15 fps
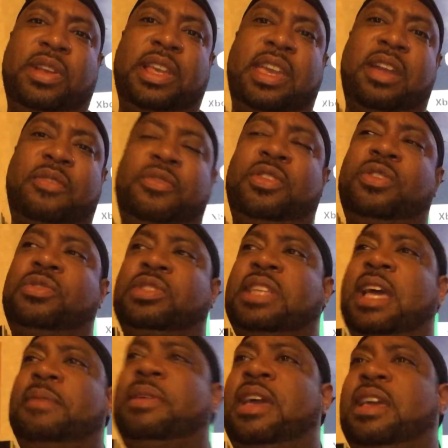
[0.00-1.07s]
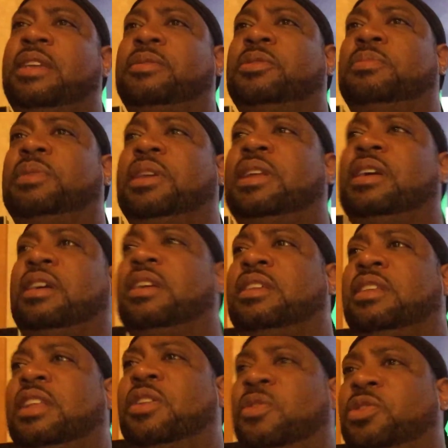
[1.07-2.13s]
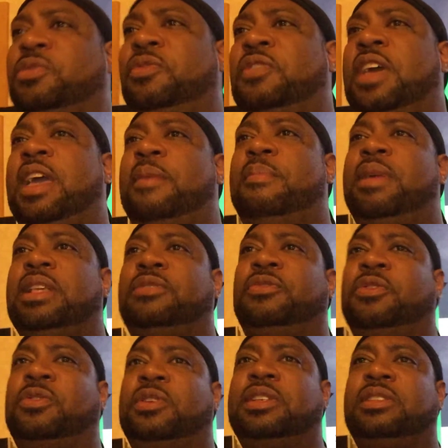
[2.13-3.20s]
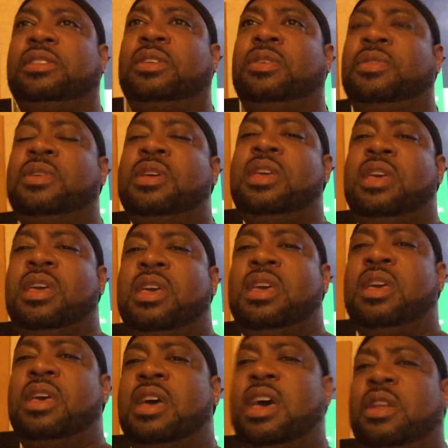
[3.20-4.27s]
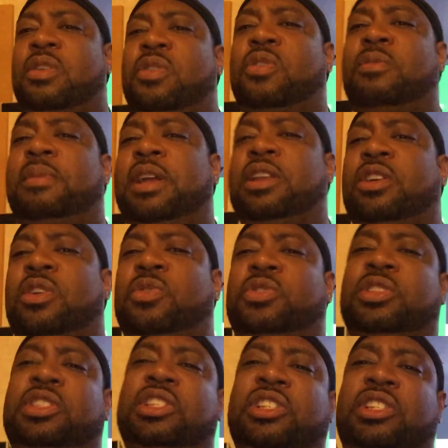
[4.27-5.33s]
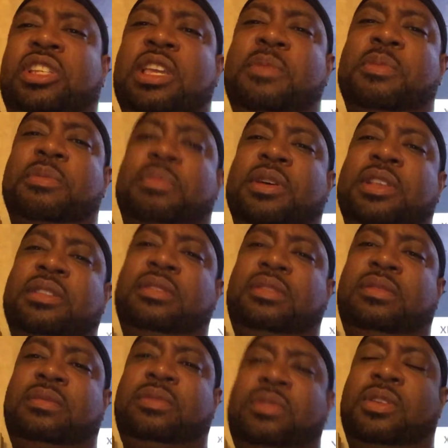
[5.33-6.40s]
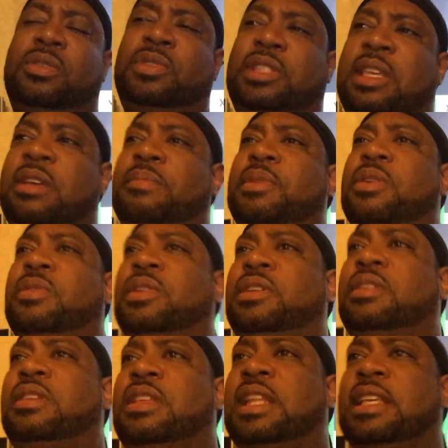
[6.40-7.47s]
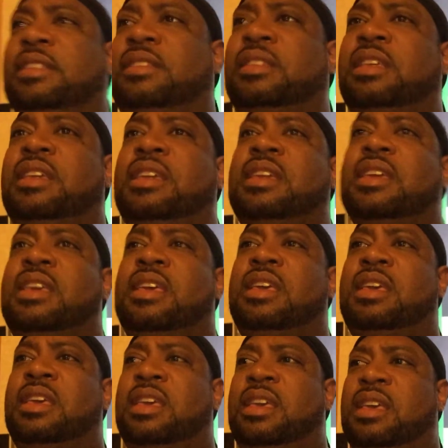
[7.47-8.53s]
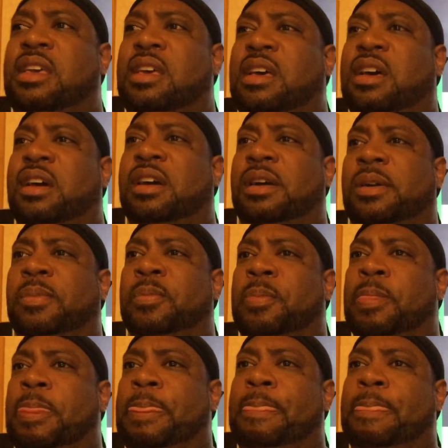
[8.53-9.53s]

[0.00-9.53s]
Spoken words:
really care for those type games, but those are fan base for it, so I don't know about the Ghost of Tsushima, but, sell me on it. Let's see. What